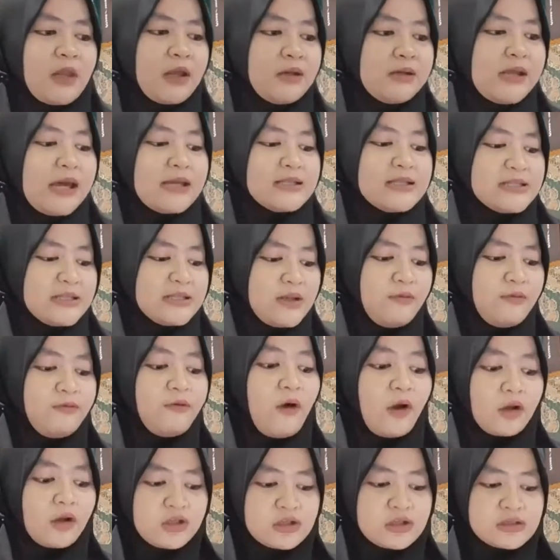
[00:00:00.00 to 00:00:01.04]
That's the
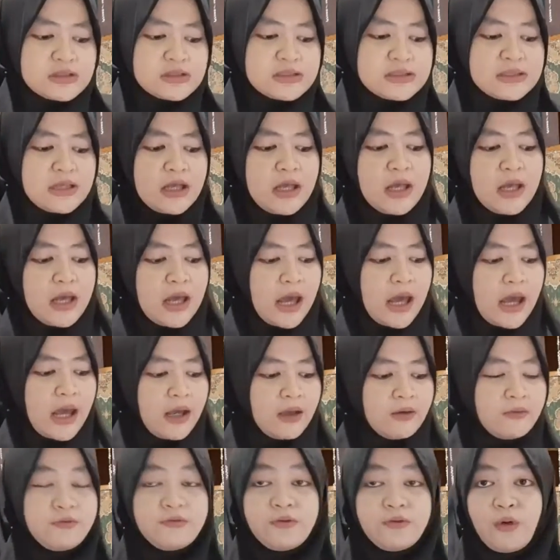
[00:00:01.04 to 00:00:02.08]
focus.
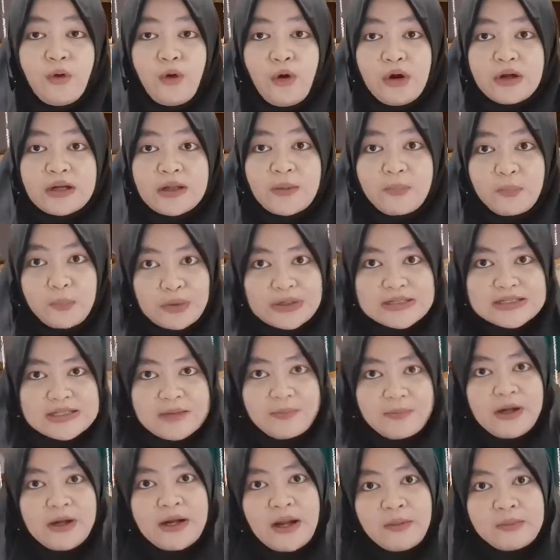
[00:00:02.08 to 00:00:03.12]
And for the
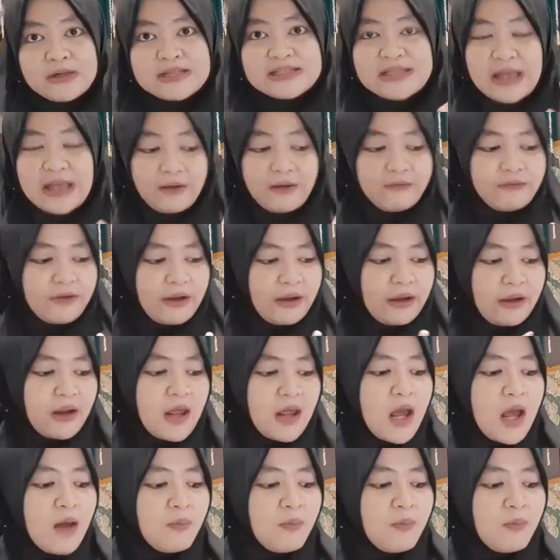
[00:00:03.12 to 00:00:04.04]
principle number 7,